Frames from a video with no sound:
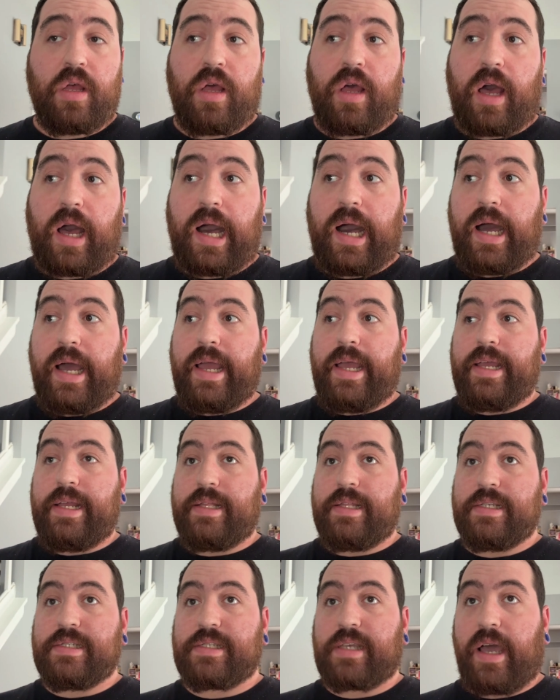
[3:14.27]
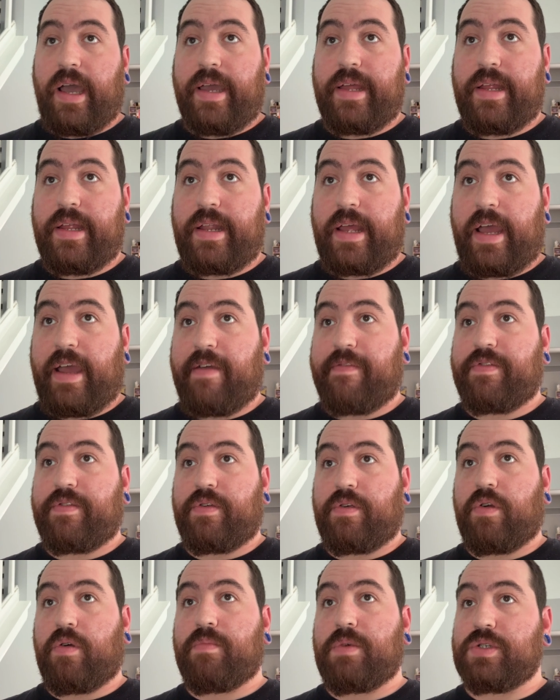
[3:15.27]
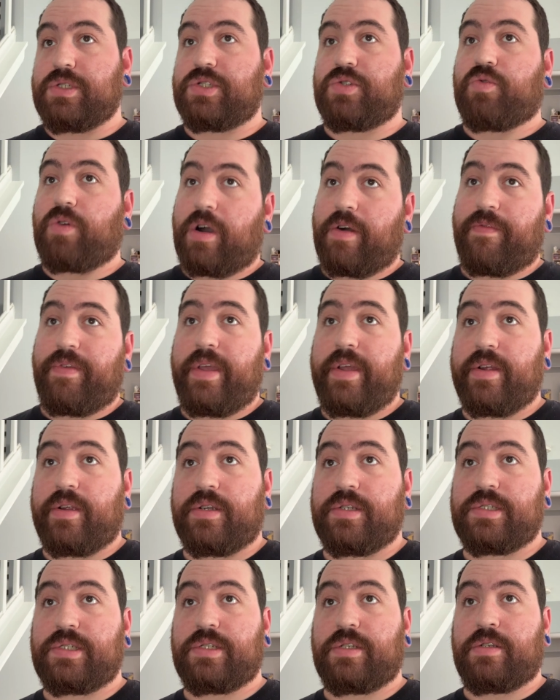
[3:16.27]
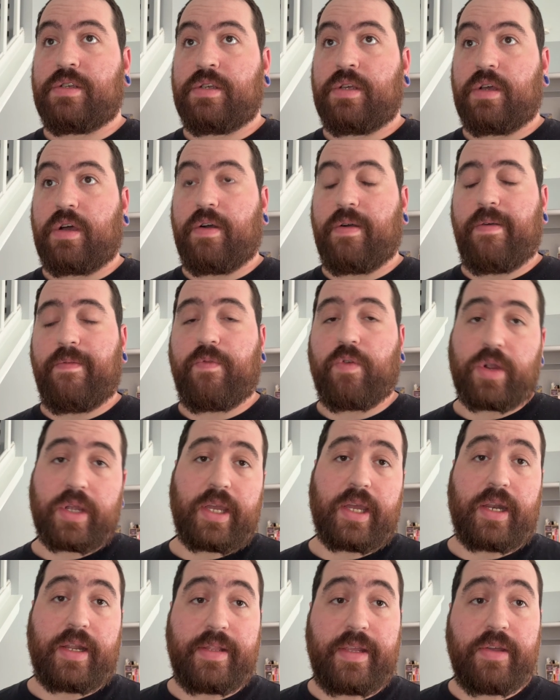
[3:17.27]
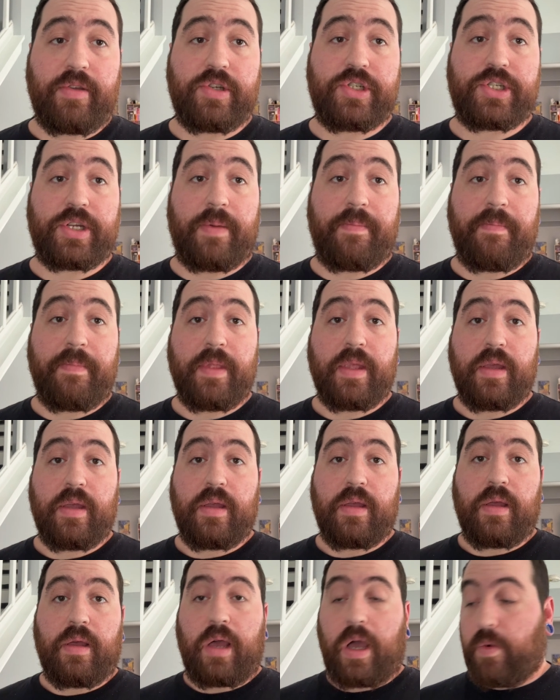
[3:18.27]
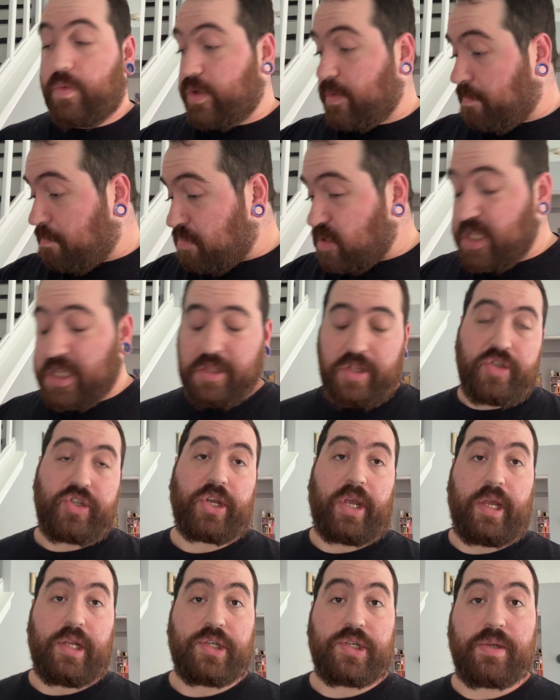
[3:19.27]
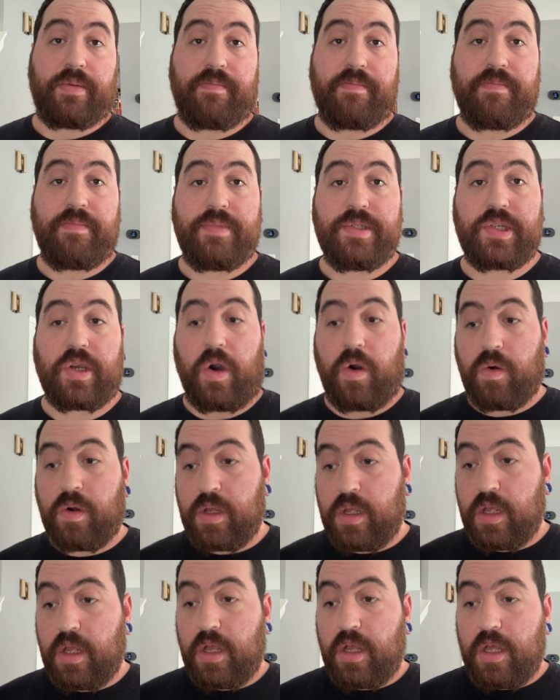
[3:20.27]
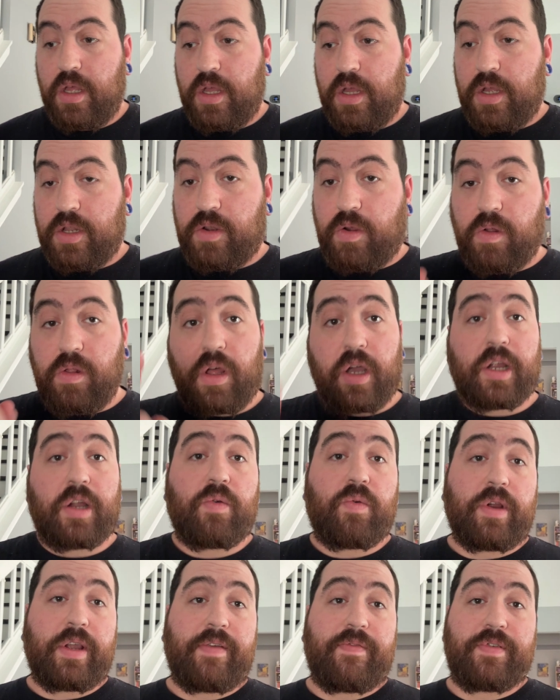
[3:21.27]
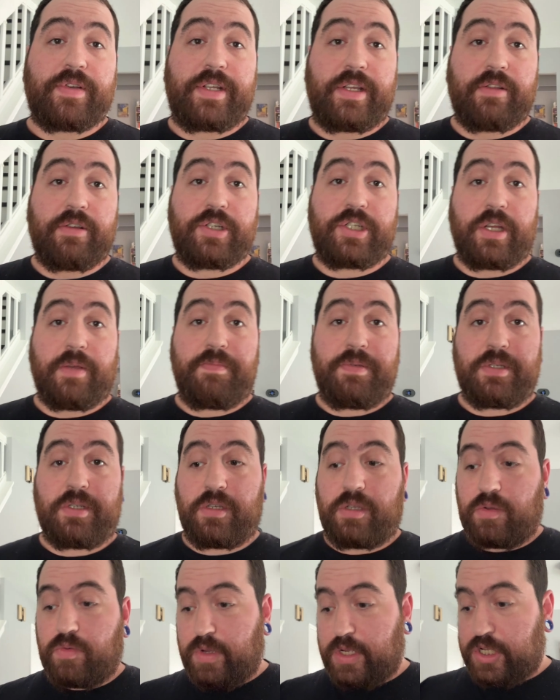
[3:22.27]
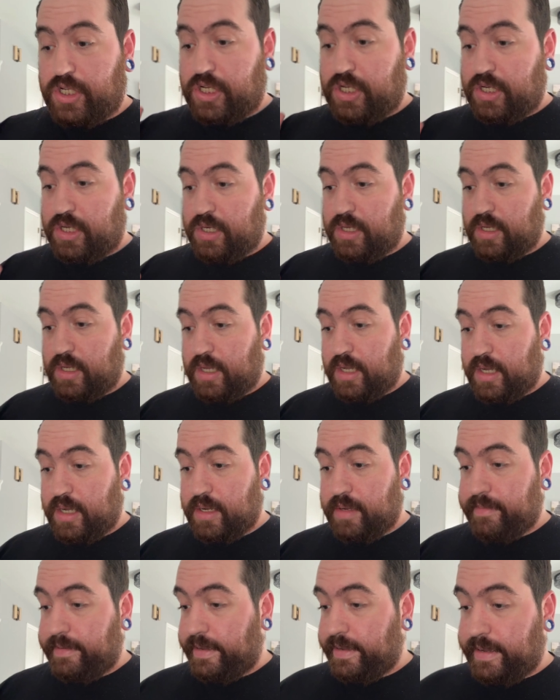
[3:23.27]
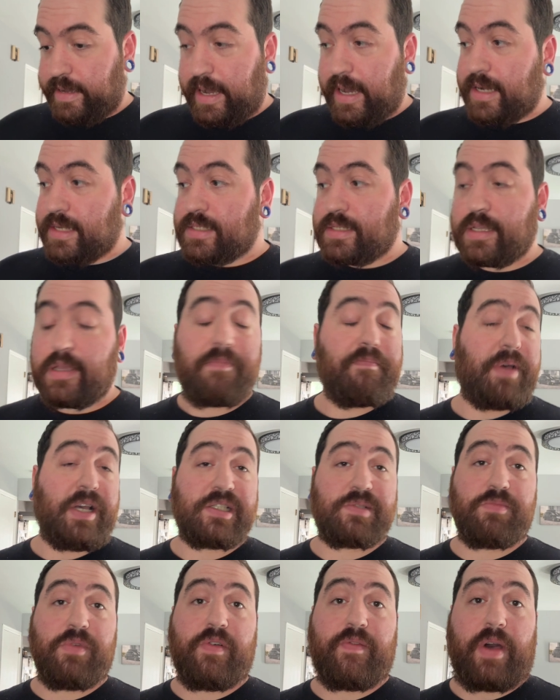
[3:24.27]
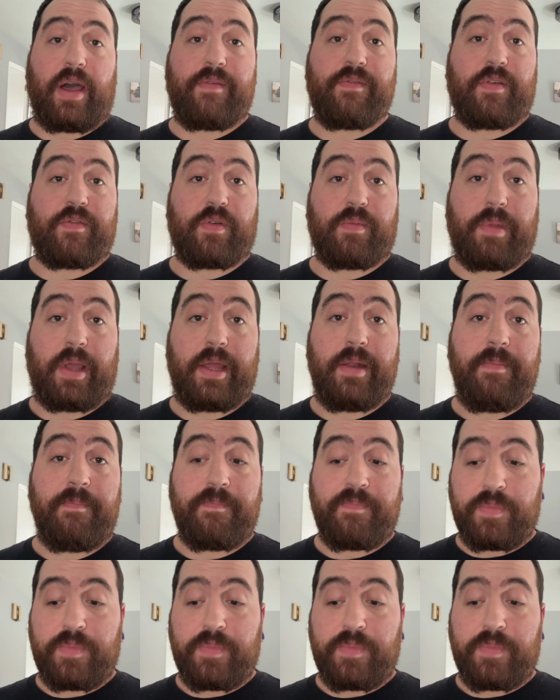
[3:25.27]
I decided after almost 12 years of working in a dealership, I would completely change. So no longer working for dealerships, which honestly, best move I've ever made.